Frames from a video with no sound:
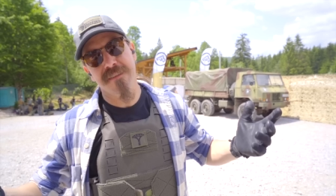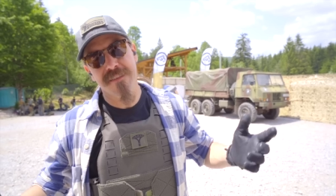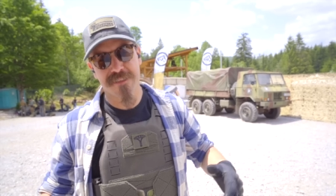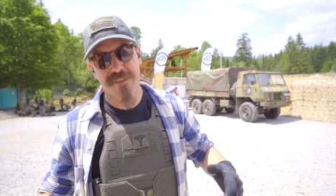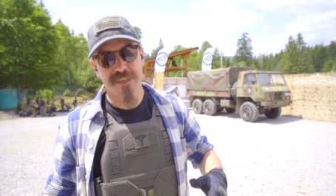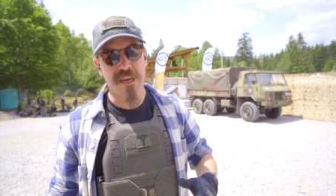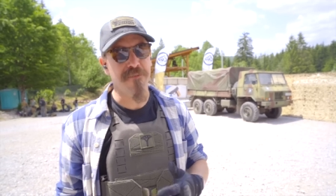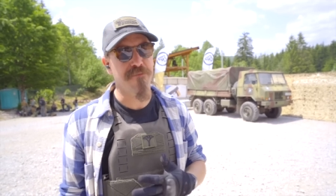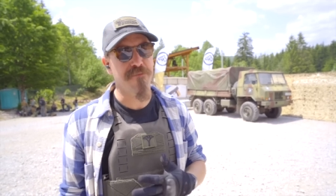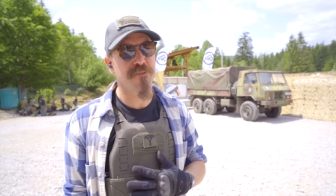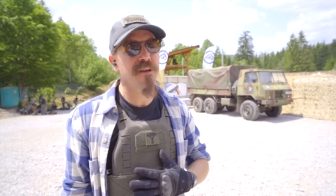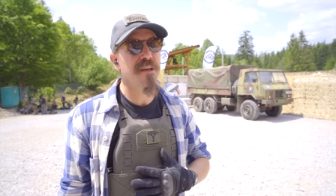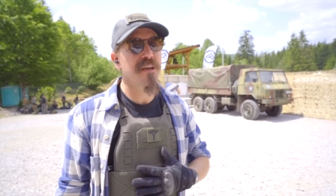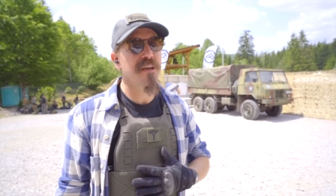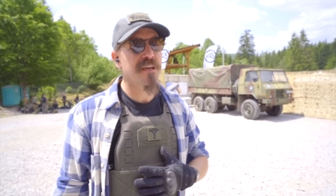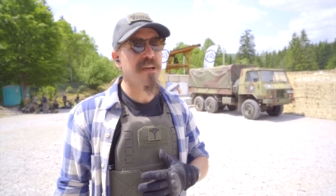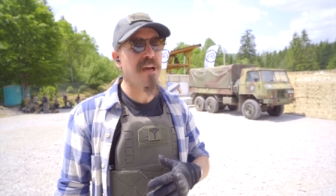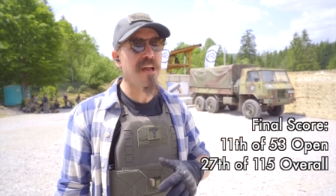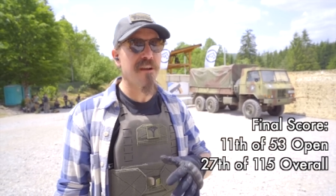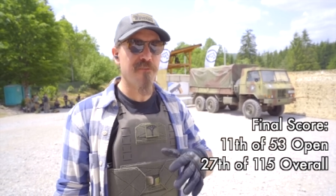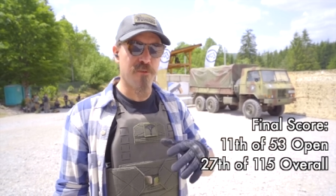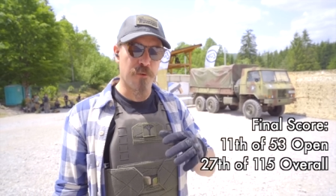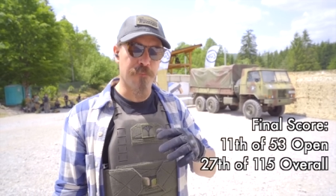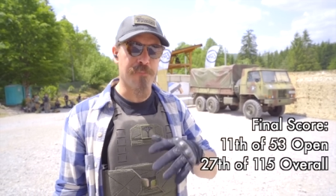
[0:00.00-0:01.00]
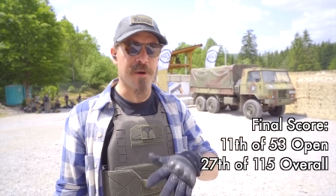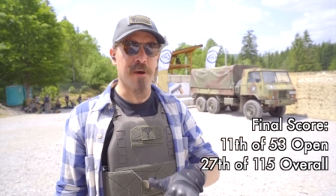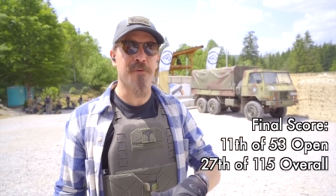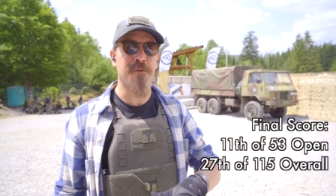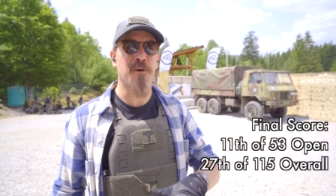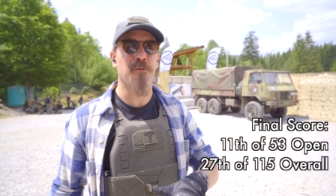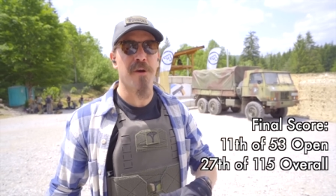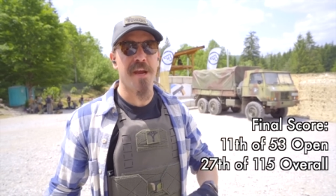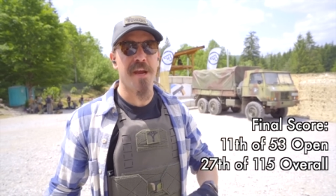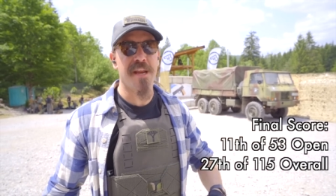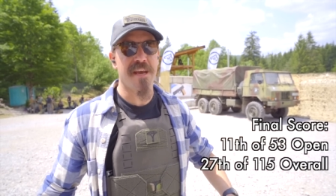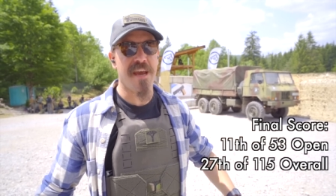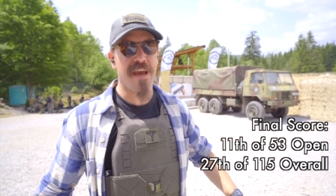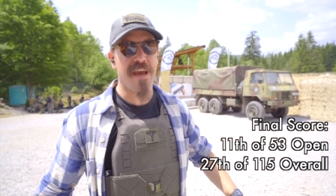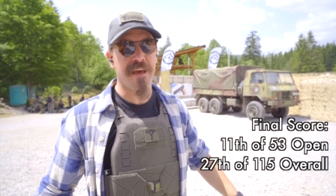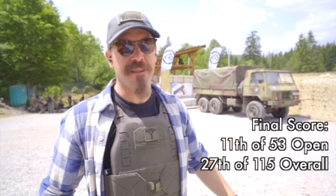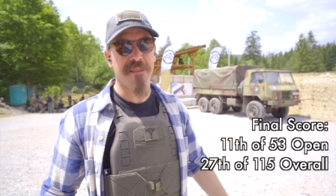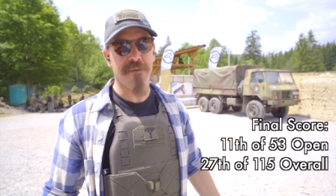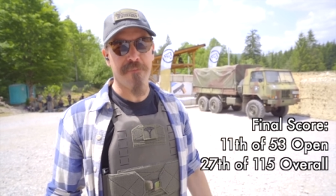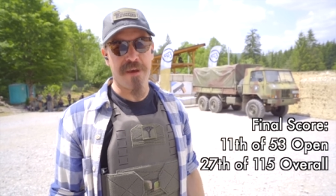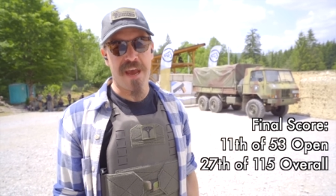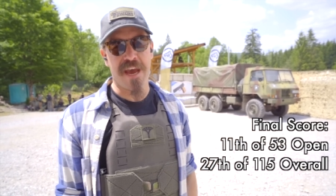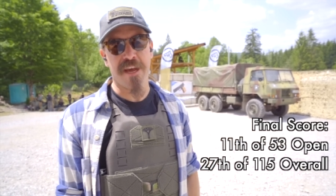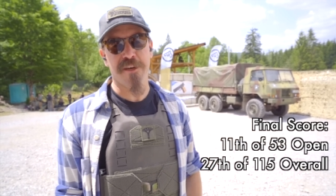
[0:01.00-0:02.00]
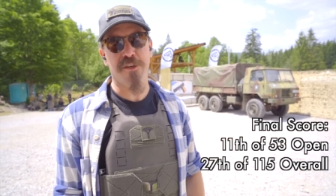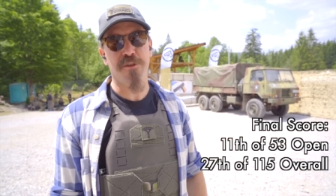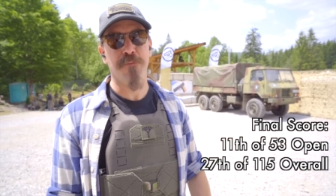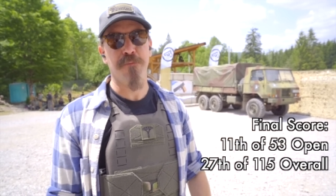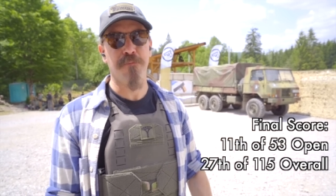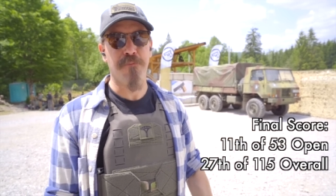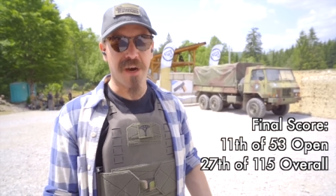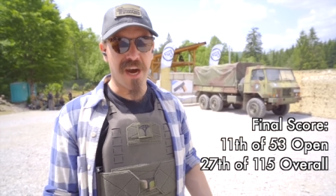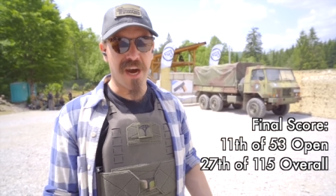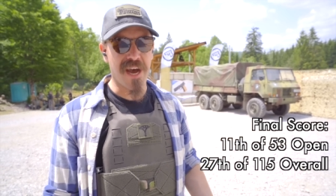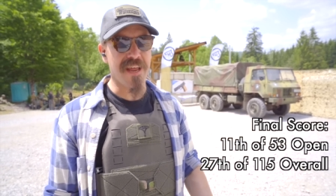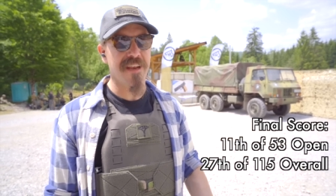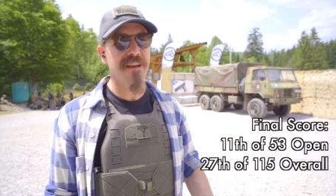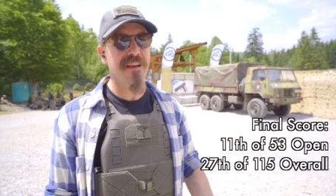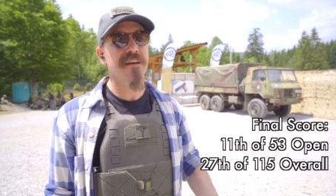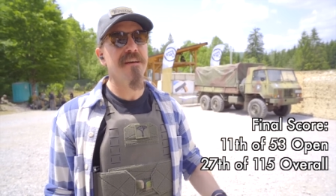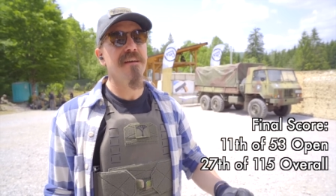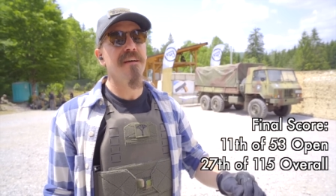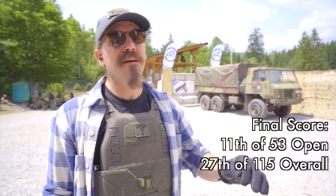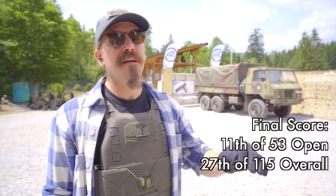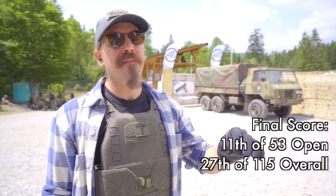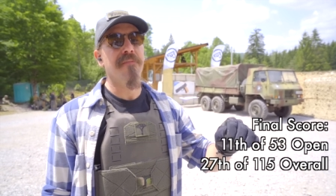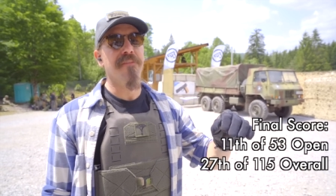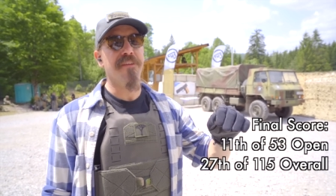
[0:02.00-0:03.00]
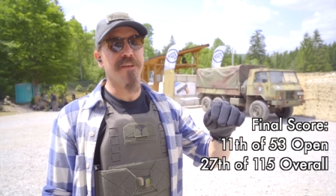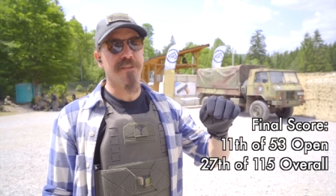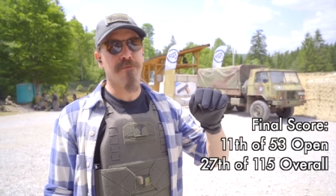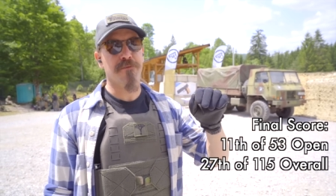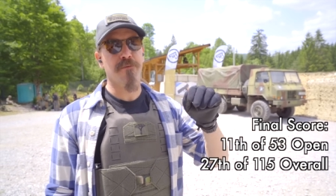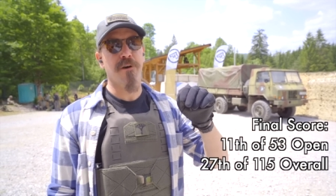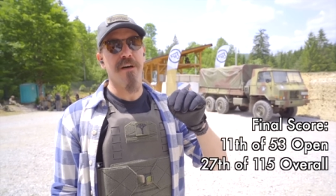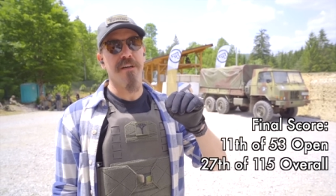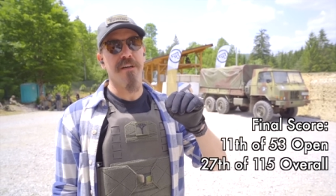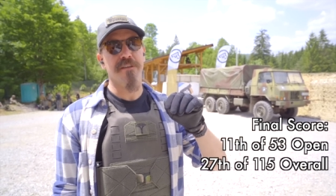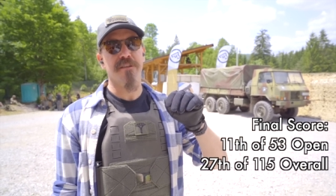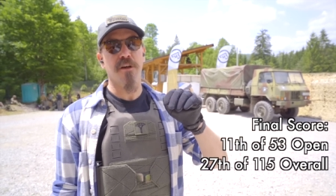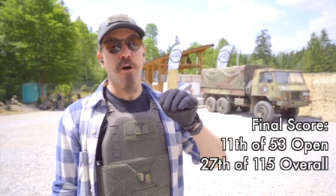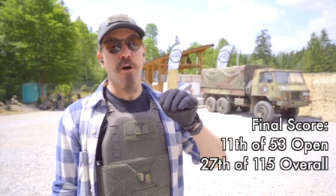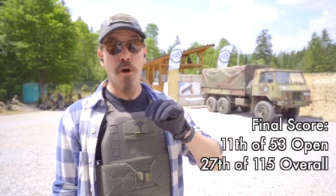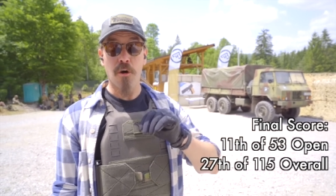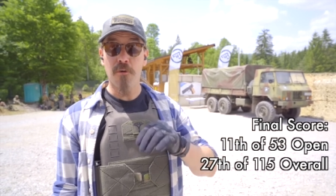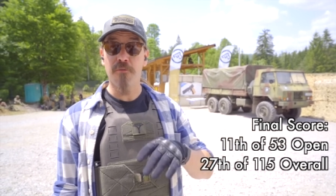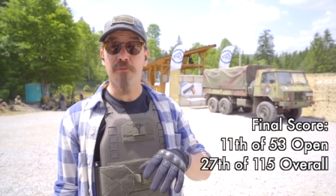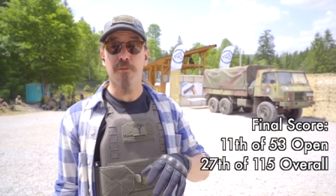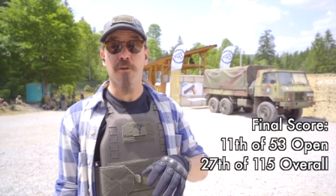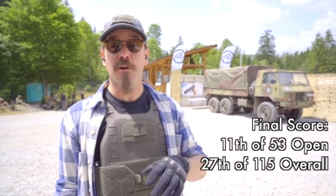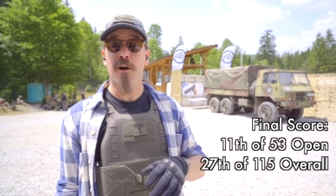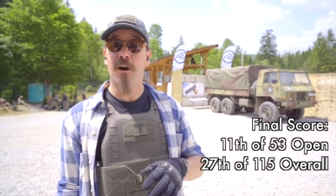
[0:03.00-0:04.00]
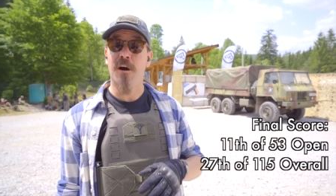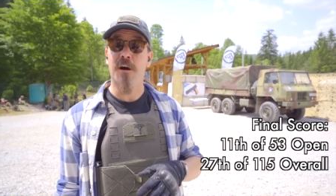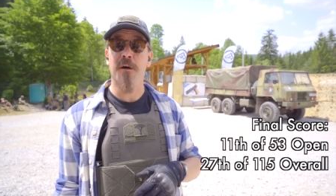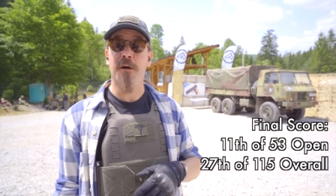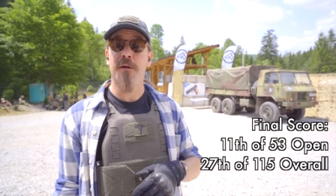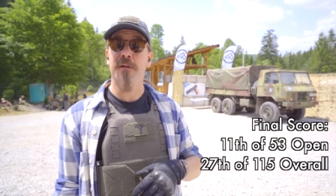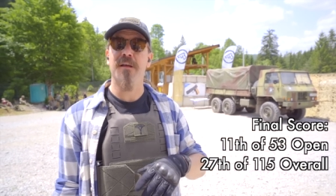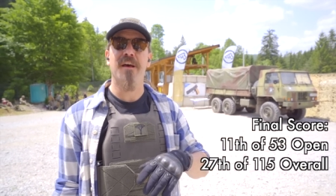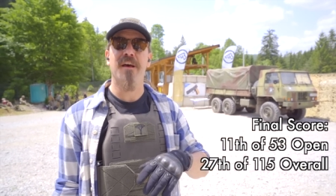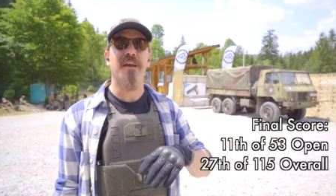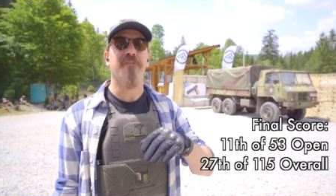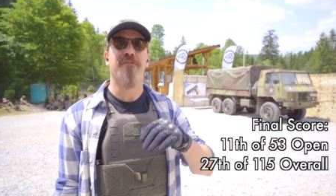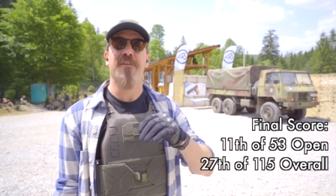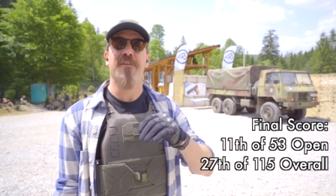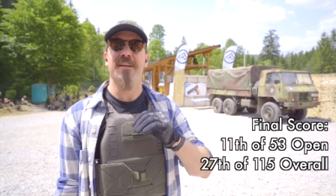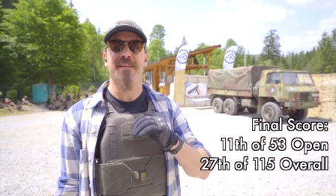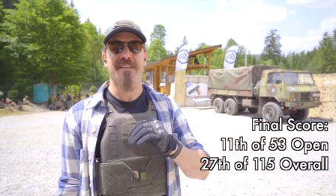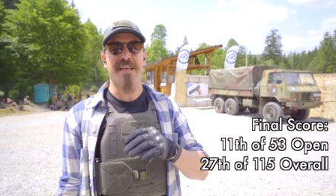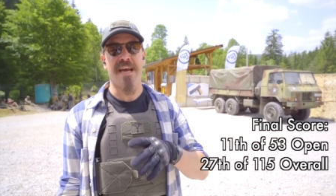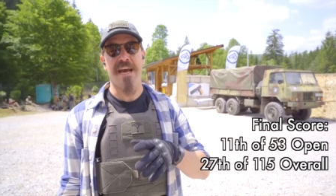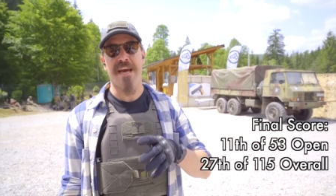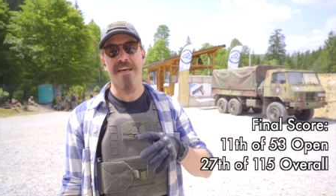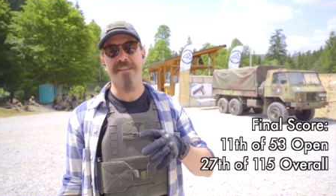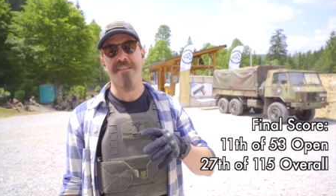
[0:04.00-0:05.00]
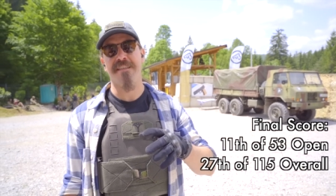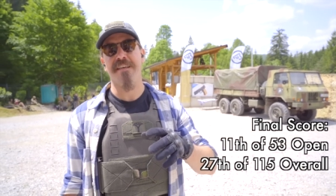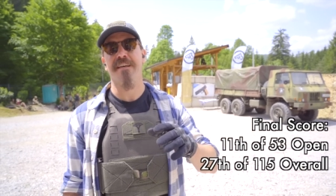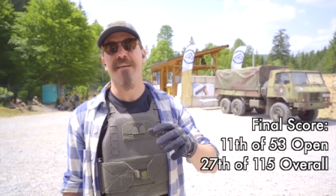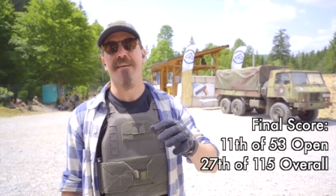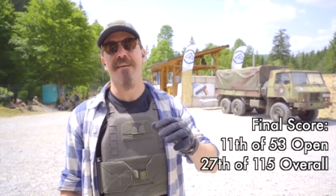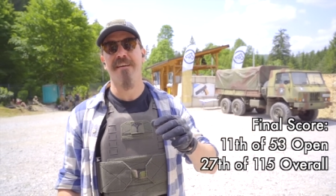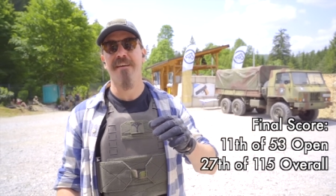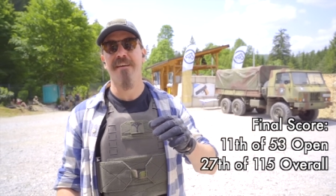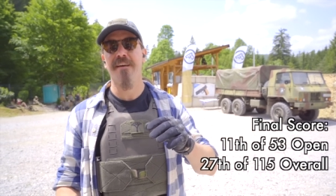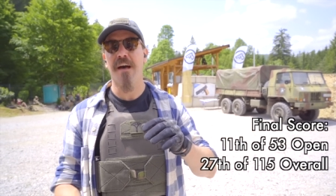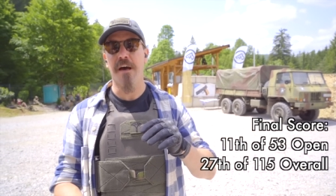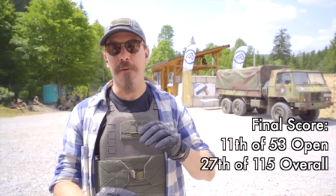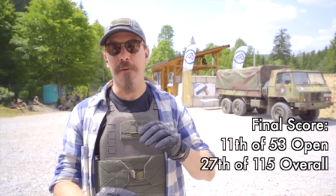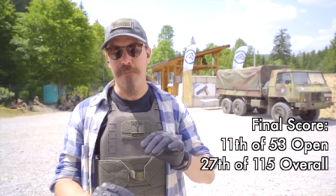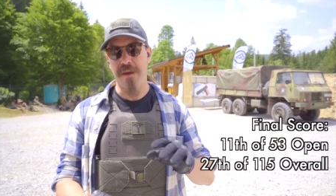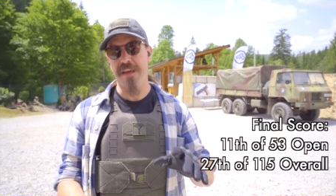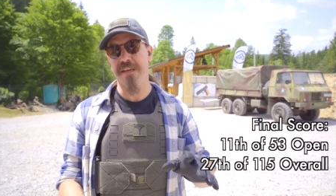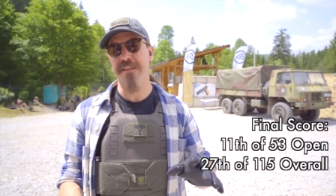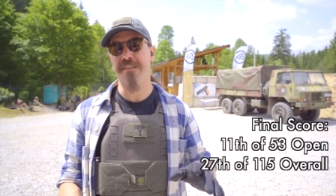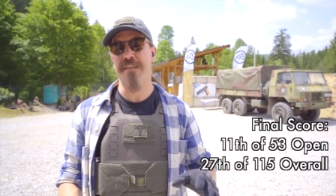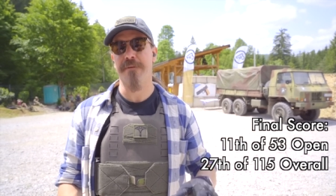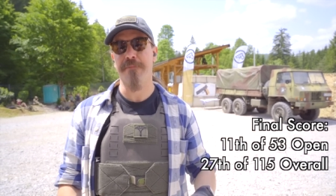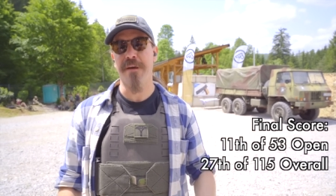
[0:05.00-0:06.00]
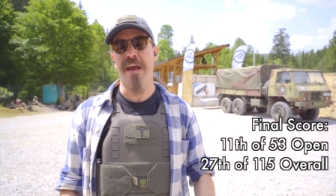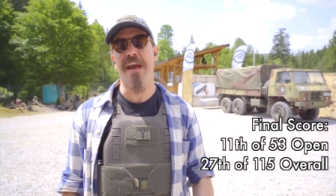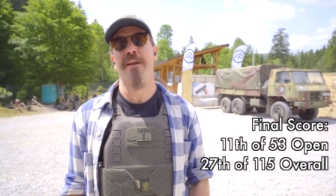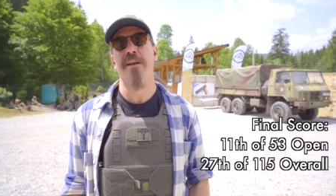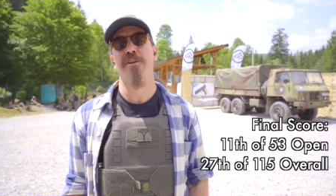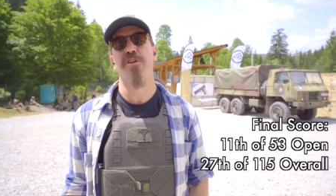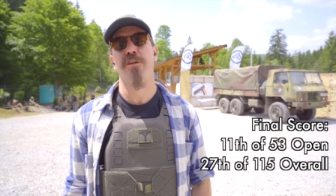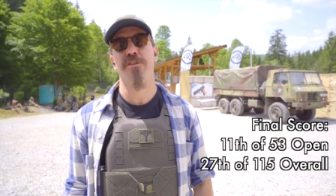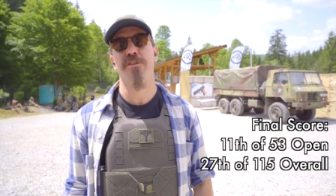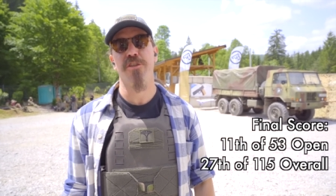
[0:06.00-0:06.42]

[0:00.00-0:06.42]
It's kind of kind of a bummer way to end the match, but this was overall a fantastic, amazing match.